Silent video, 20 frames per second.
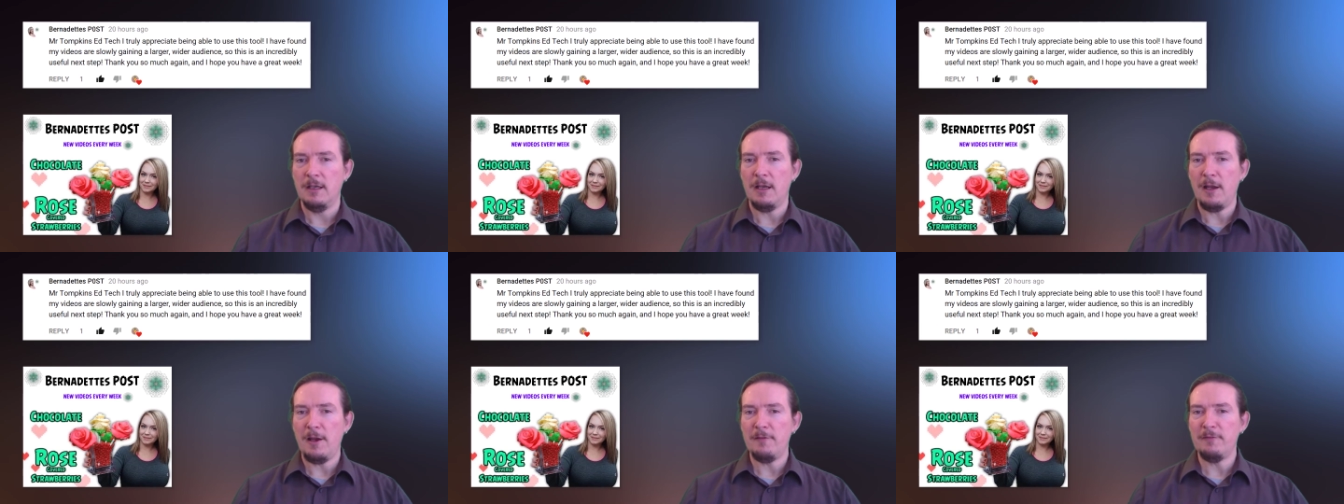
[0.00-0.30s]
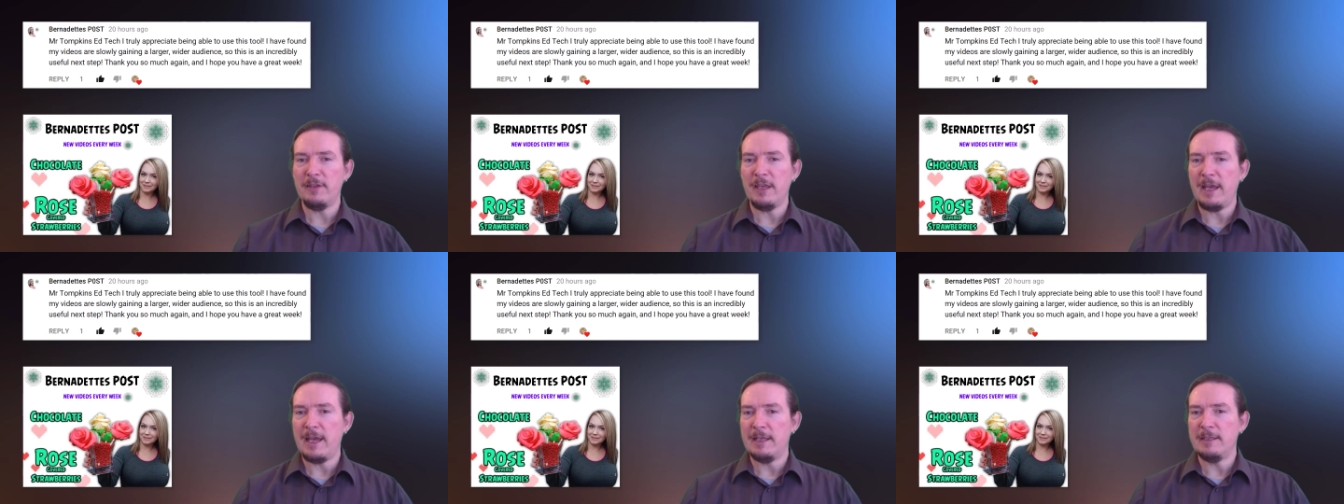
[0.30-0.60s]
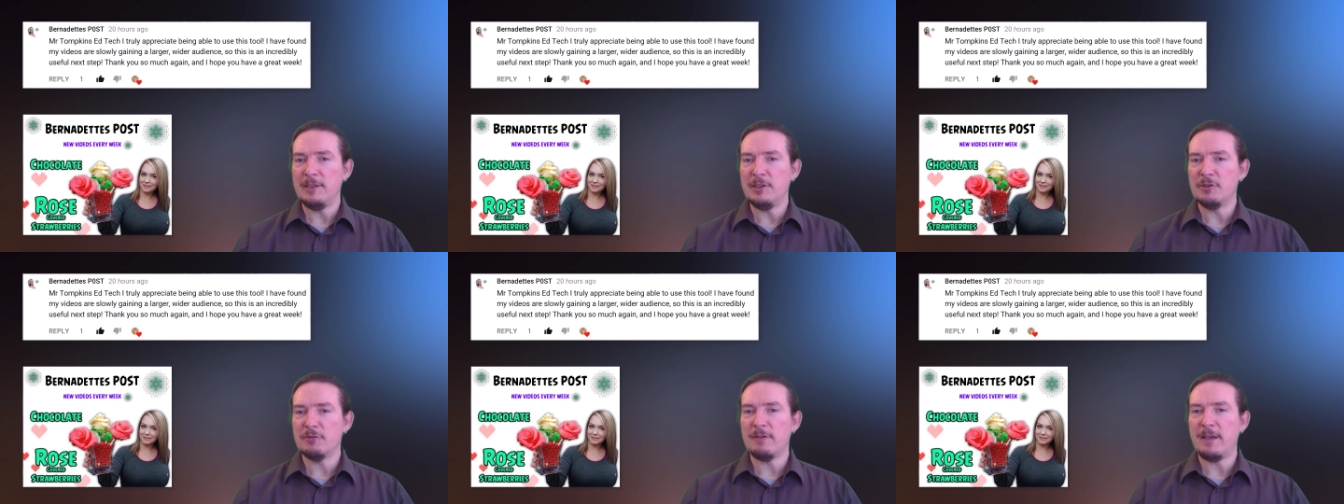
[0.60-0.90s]
After
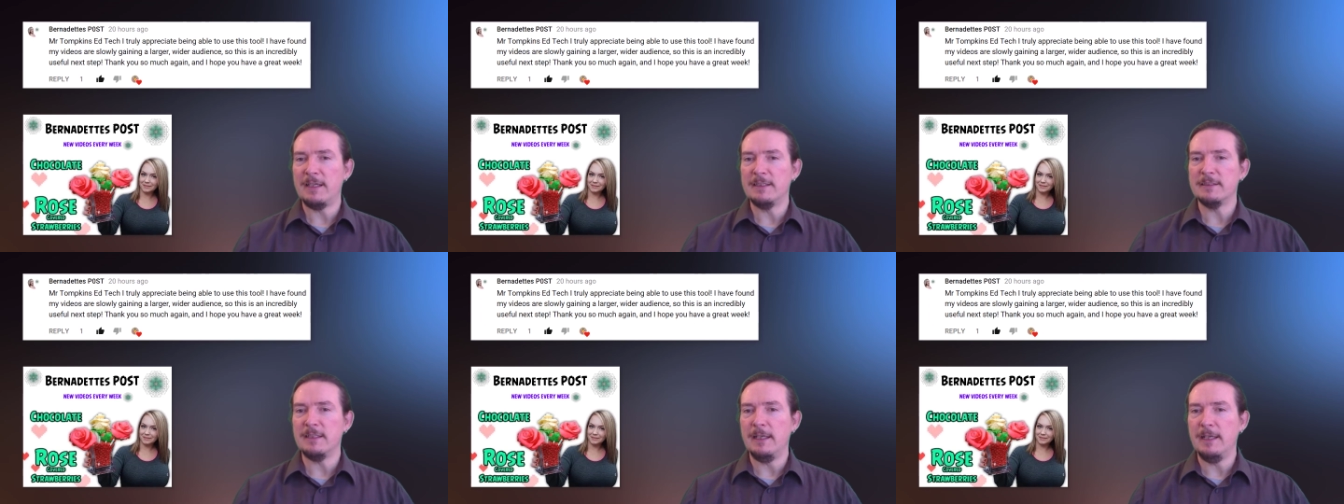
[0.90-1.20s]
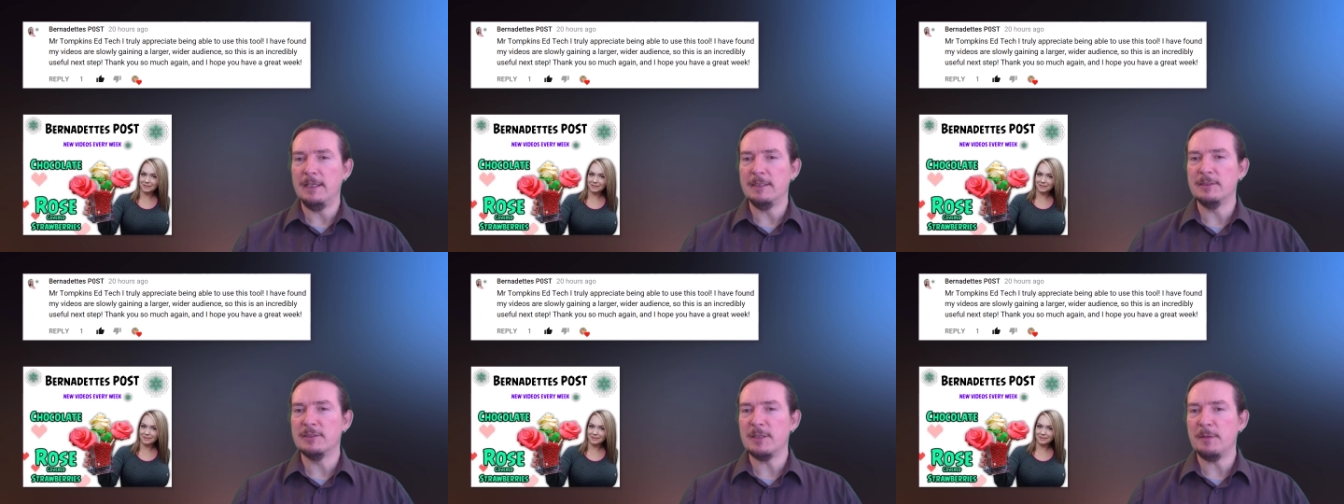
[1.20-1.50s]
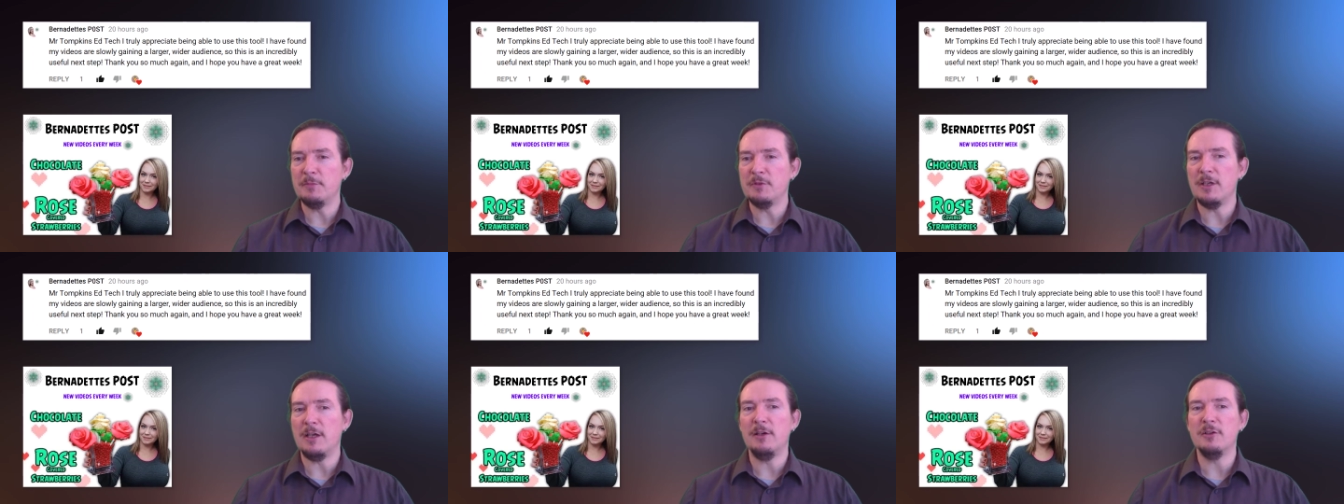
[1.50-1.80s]
adding translated
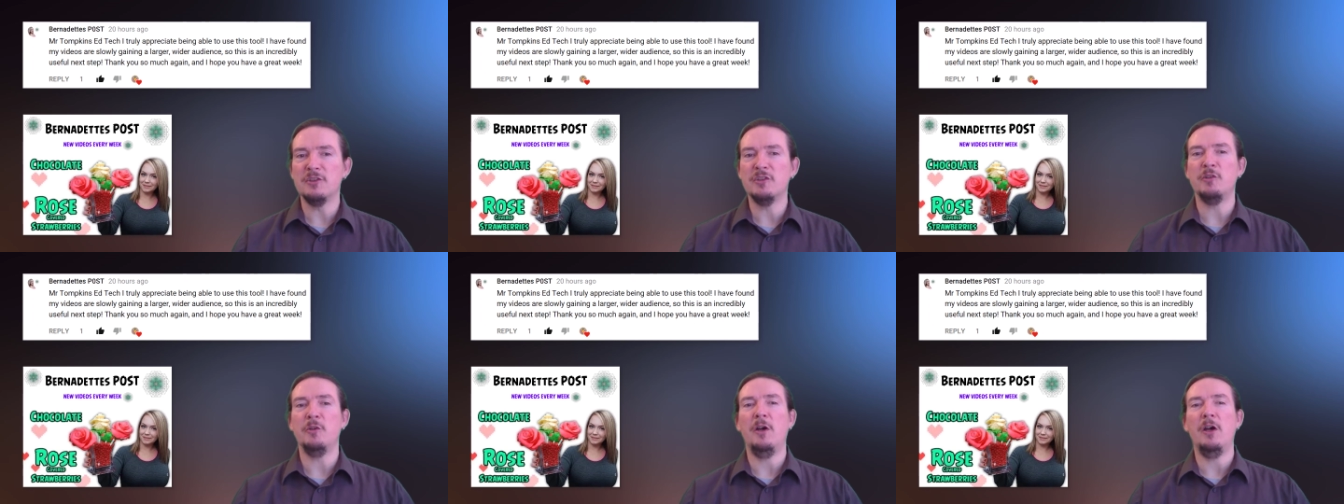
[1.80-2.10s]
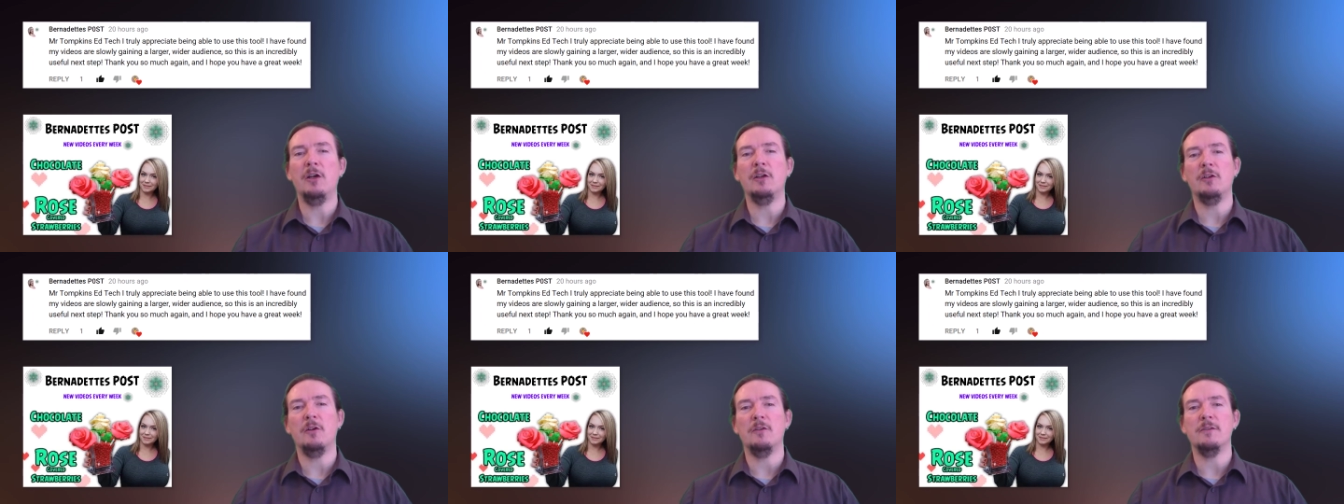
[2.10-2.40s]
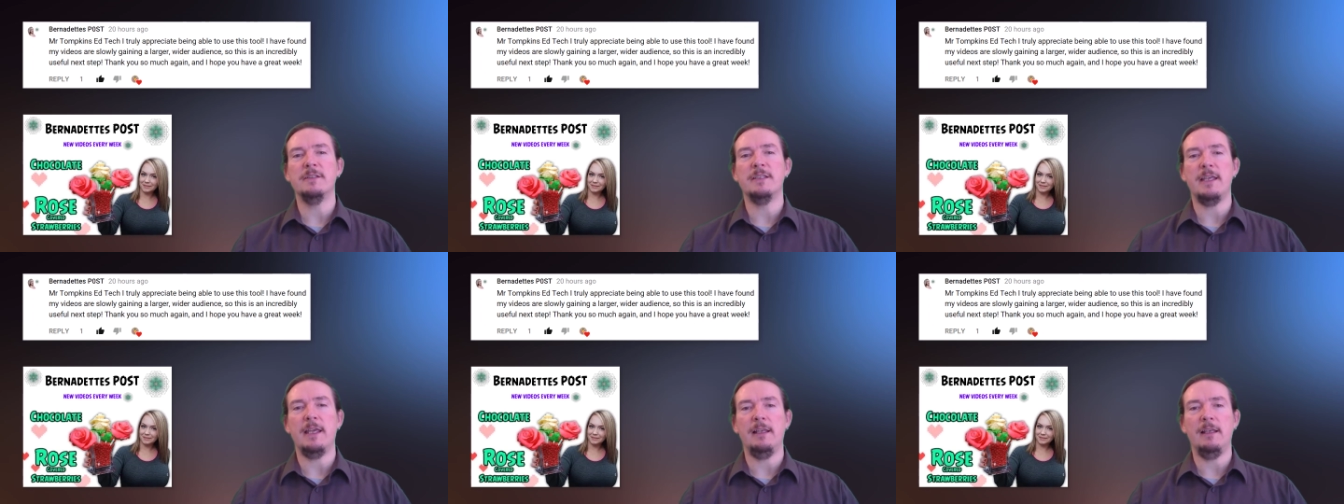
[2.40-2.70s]
subtitles to her
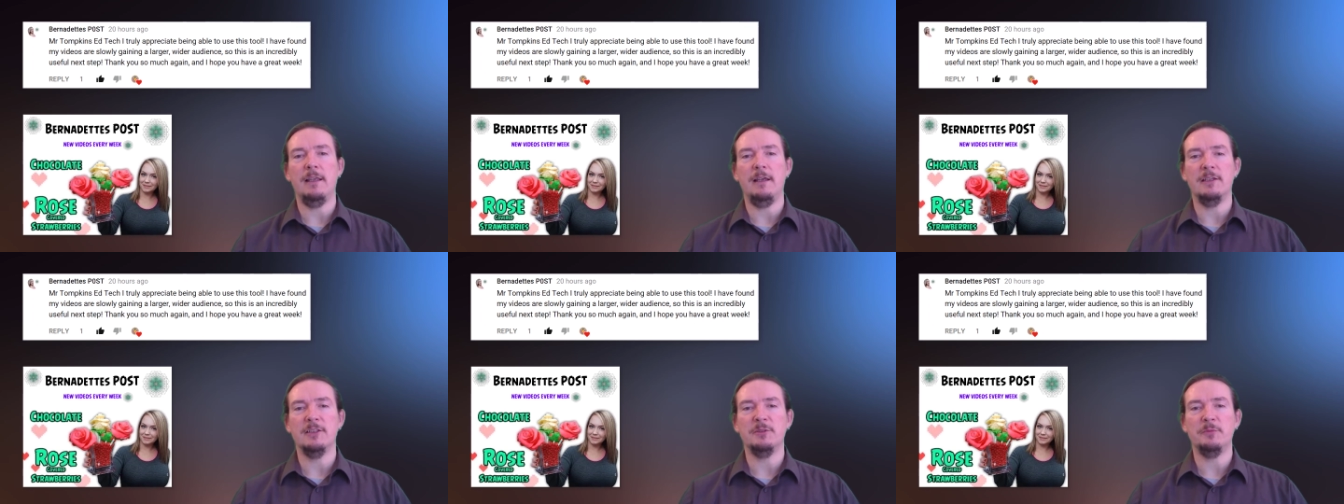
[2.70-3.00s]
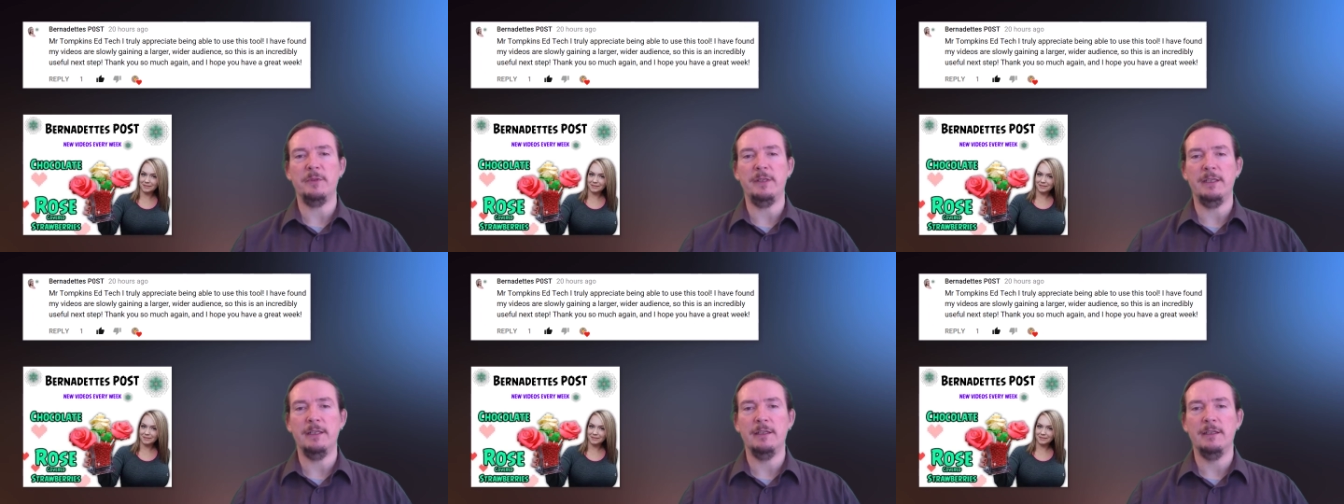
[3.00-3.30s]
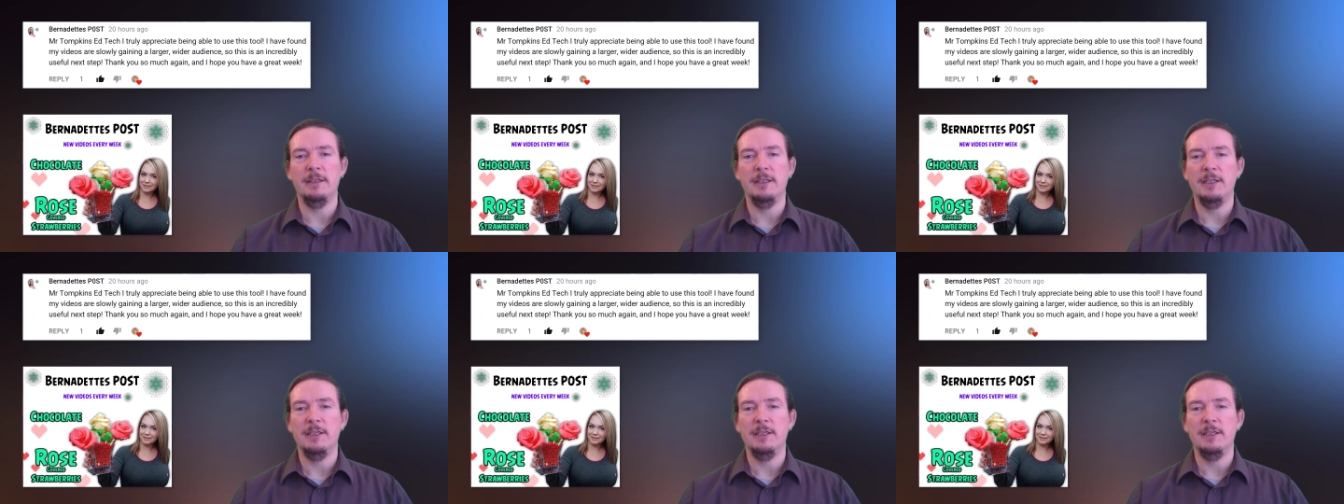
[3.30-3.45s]
content last week,